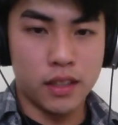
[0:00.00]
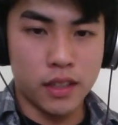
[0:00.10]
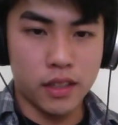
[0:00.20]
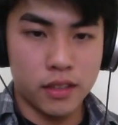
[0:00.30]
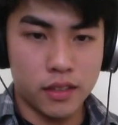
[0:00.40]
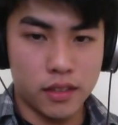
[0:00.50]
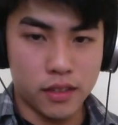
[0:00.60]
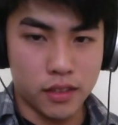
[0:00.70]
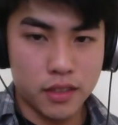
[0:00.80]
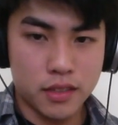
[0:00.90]
And
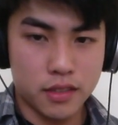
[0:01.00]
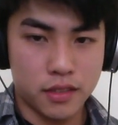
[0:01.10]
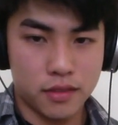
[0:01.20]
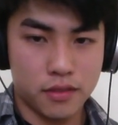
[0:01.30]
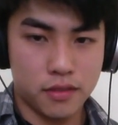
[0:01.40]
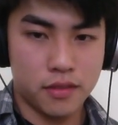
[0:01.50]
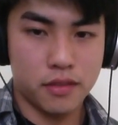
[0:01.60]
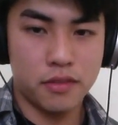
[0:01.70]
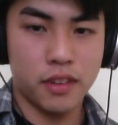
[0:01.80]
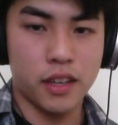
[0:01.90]
this is
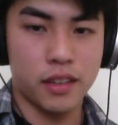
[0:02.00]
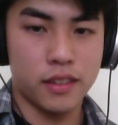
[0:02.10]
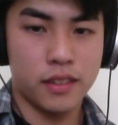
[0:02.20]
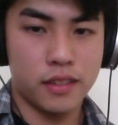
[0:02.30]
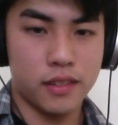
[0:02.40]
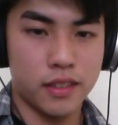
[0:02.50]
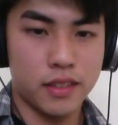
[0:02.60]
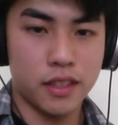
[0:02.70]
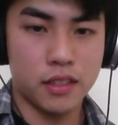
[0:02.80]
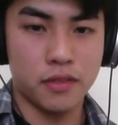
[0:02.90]
fine, it
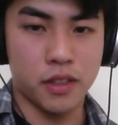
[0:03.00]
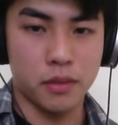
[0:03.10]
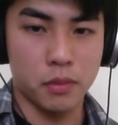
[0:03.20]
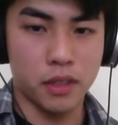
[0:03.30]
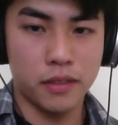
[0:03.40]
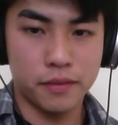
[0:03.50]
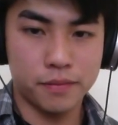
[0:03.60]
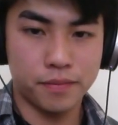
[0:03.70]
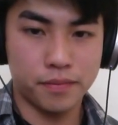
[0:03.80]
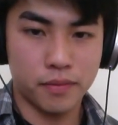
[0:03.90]
sounds fine, but
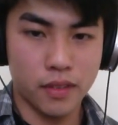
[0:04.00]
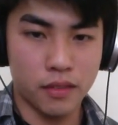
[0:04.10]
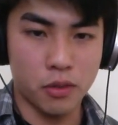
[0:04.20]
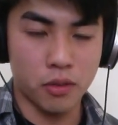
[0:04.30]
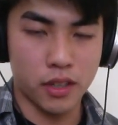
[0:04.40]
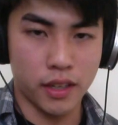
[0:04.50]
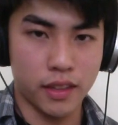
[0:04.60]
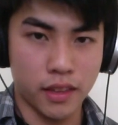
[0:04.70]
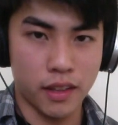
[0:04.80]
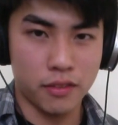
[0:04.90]
if you want to
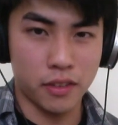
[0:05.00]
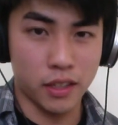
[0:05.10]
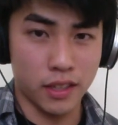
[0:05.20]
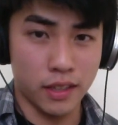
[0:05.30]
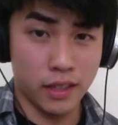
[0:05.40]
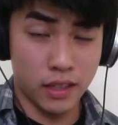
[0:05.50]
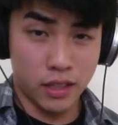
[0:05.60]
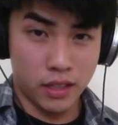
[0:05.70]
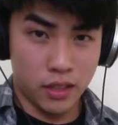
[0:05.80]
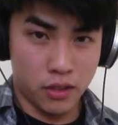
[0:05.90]
get that funky,
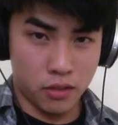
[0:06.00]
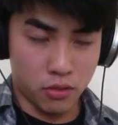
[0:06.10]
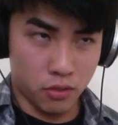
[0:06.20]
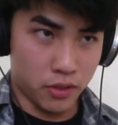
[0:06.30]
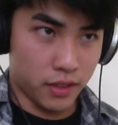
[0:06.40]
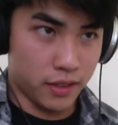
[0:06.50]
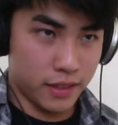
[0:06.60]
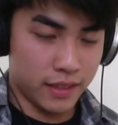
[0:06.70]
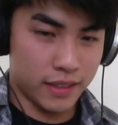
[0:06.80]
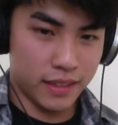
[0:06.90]
groovy
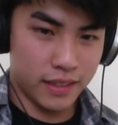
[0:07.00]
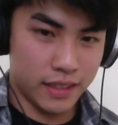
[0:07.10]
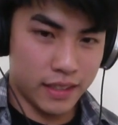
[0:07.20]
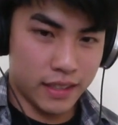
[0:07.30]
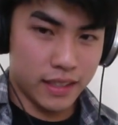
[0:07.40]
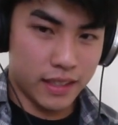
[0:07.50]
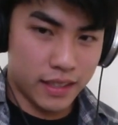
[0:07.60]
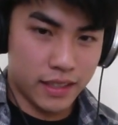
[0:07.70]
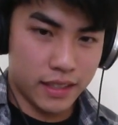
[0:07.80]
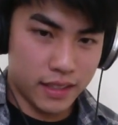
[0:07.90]

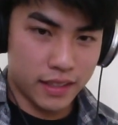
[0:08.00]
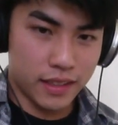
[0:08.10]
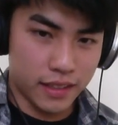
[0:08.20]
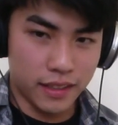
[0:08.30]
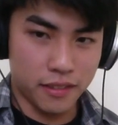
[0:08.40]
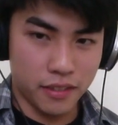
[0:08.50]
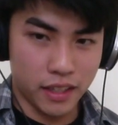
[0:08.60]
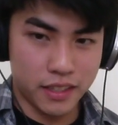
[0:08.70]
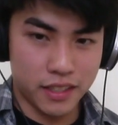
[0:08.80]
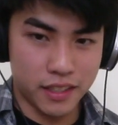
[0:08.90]

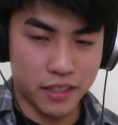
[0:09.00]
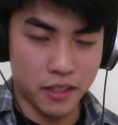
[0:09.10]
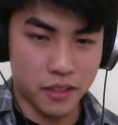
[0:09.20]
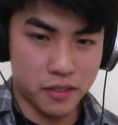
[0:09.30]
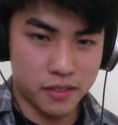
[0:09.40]
effect, you know,